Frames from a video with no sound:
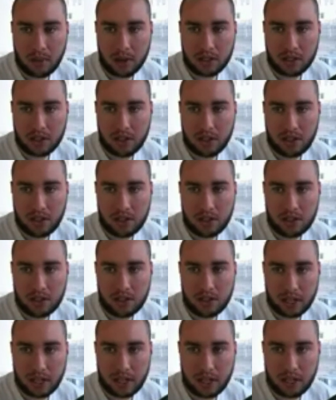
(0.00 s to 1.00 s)
of news,
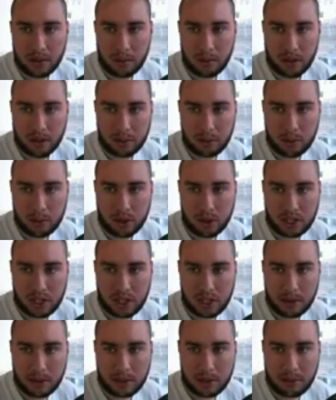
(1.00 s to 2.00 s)
and the market pushed
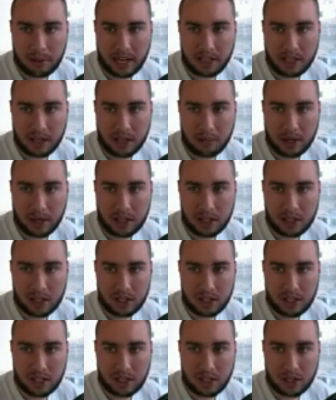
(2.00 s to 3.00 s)
up, spiked up
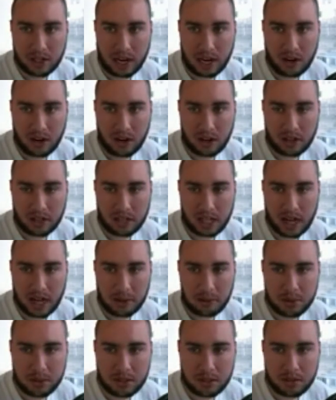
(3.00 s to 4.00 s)
initially, took out all the
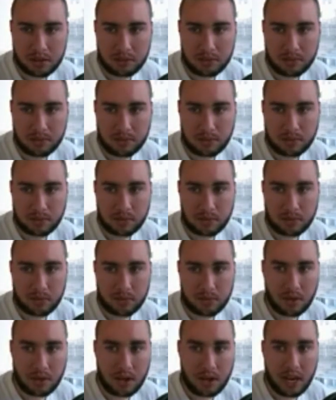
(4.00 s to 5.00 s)
stops,
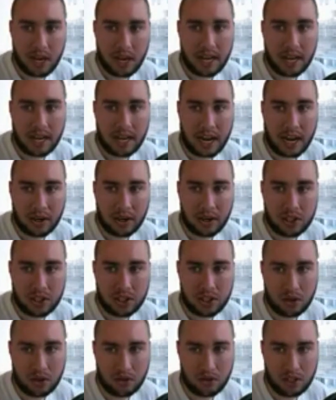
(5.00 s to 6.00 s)
and now it's
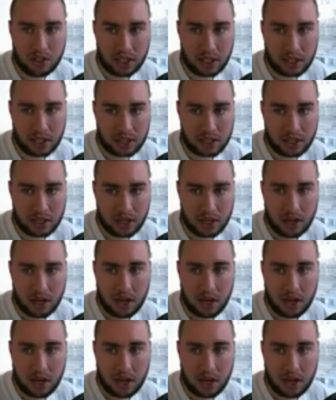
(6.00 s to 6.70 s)
shown rejection.